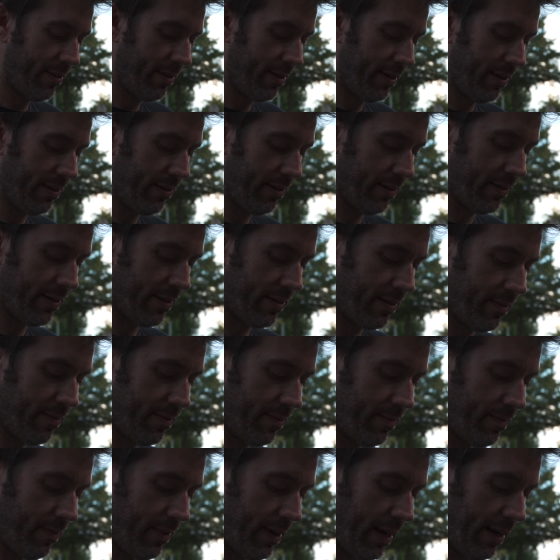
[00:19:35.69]
It just,
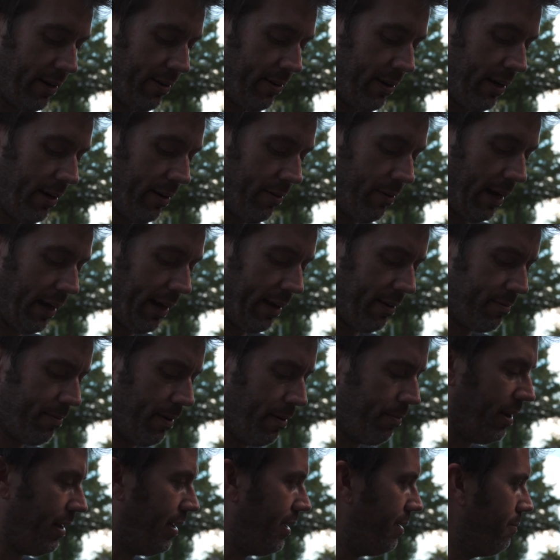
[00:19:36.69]
I don't know. I guess
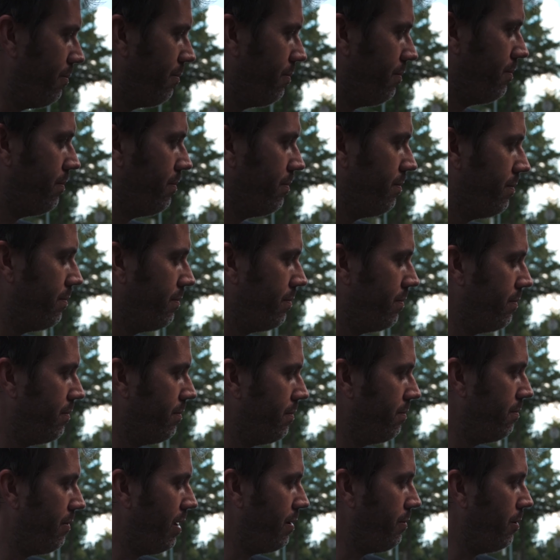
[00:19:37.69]
maybe
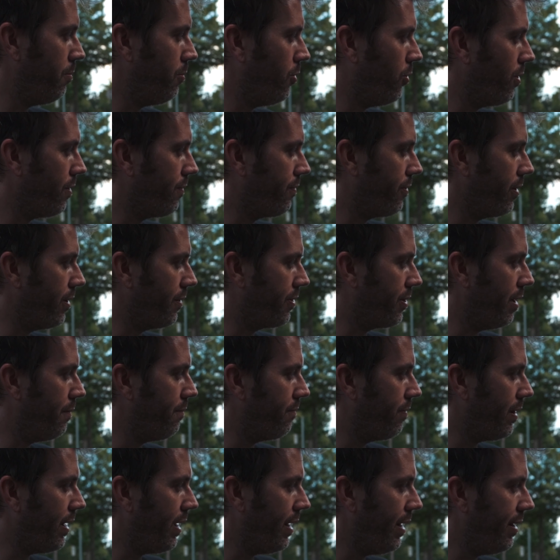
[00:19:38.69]
more for a thumb
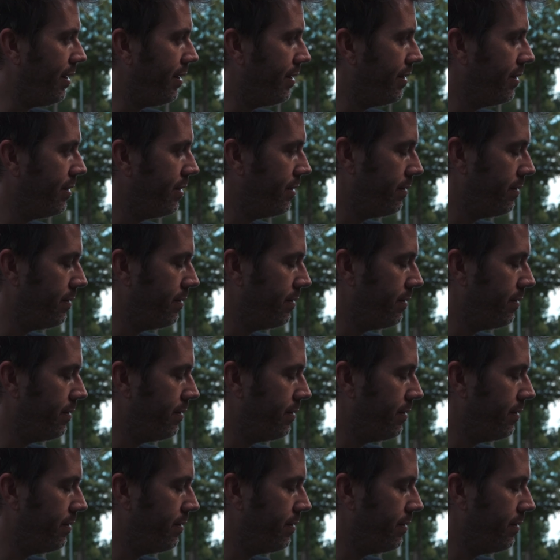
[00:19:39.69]
flyer.